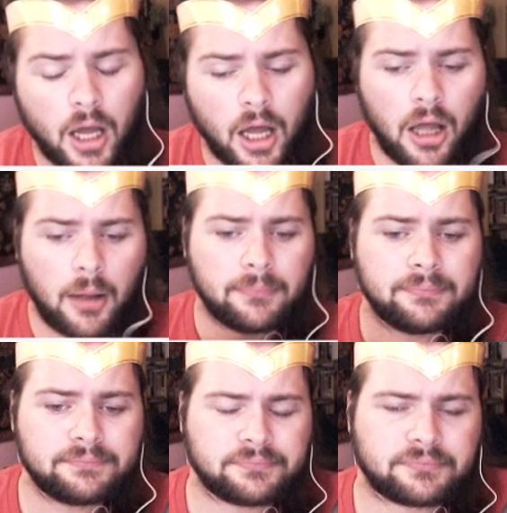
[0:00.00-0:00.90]

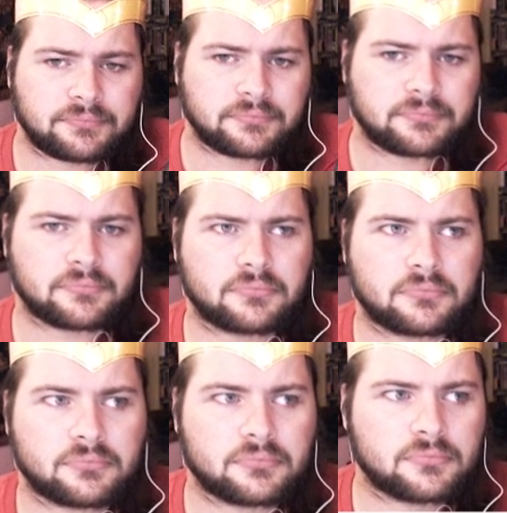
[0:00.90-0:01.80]

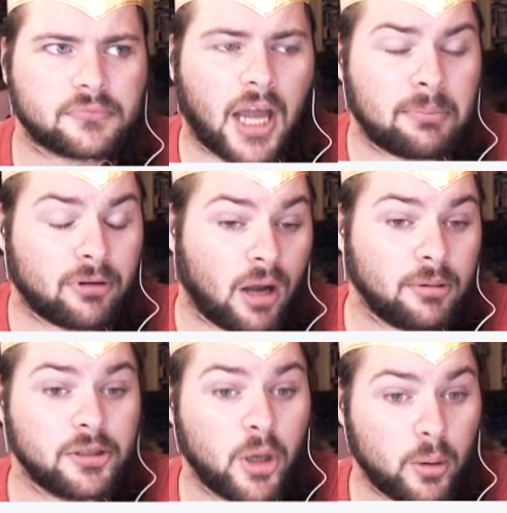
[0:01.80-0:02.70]
I
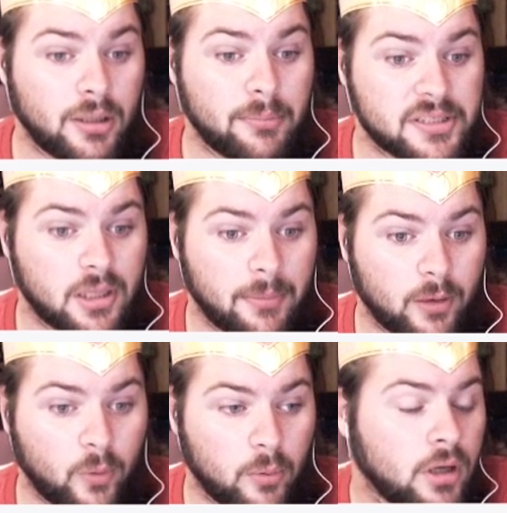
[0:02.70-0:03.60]
probably totally messed up
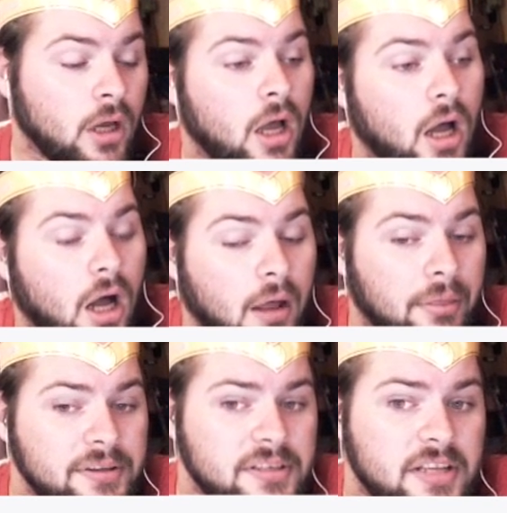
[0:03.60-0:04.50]
that quote.
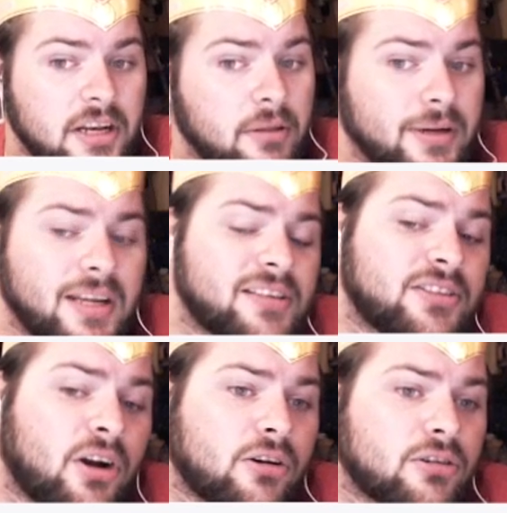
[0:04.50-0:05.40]
This is another
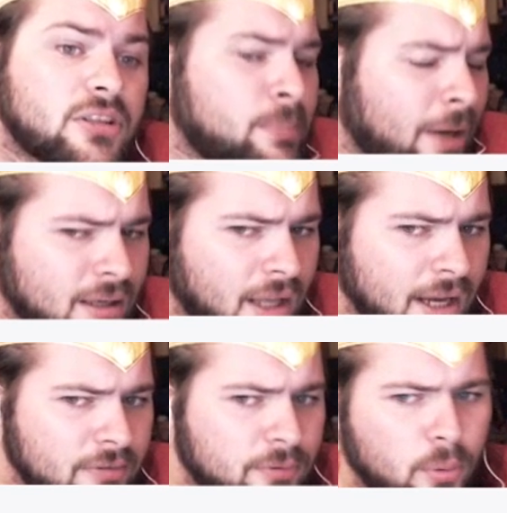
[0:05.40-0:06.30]
Kickstarter
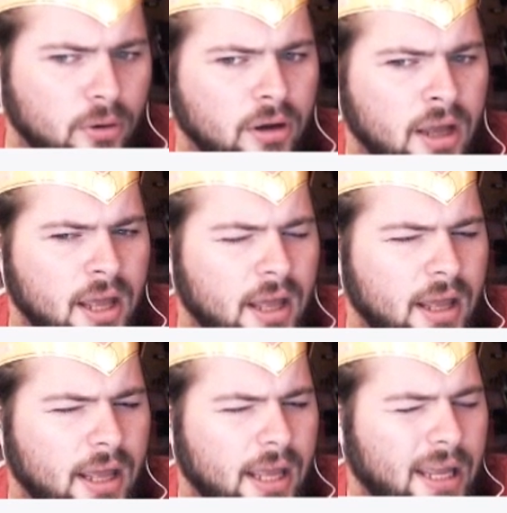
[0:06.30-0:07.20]
spotlight for
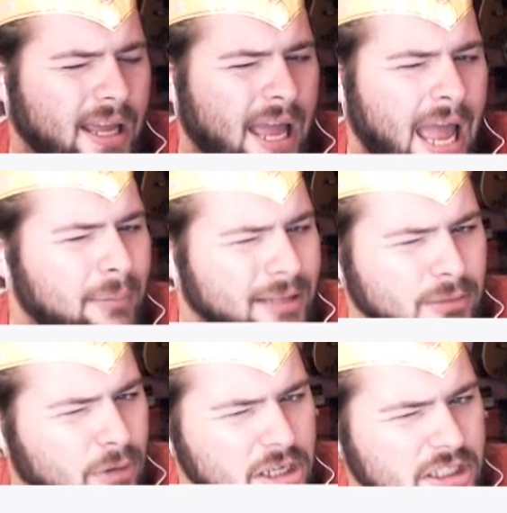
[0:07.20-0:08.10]

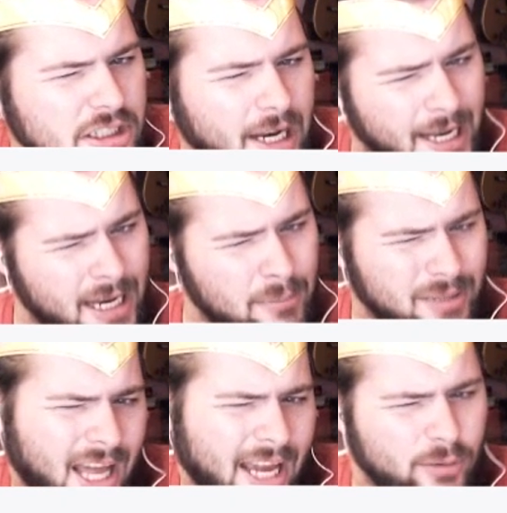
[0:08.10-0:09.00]
ABELINE Rush,
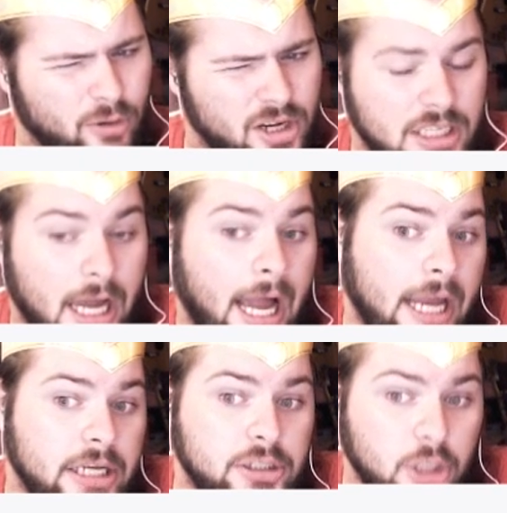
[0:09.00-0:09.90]
ABELINE Rush,
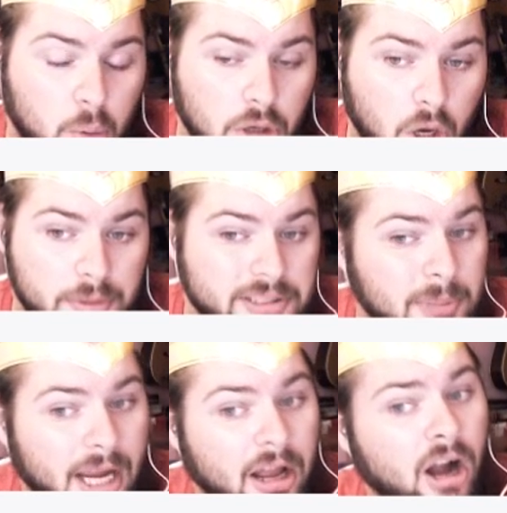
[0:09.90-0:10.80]
I don't know. It's
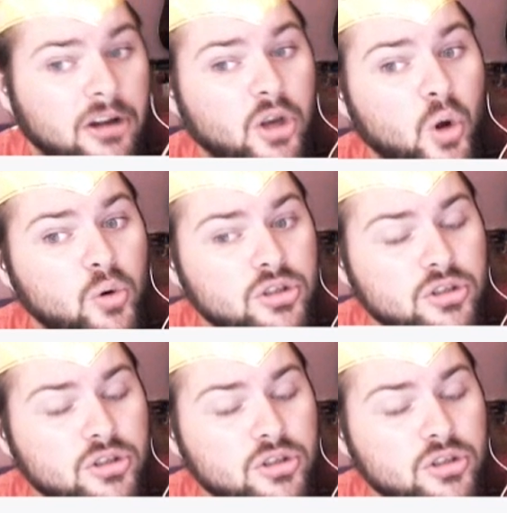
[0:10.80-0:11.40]
by Octo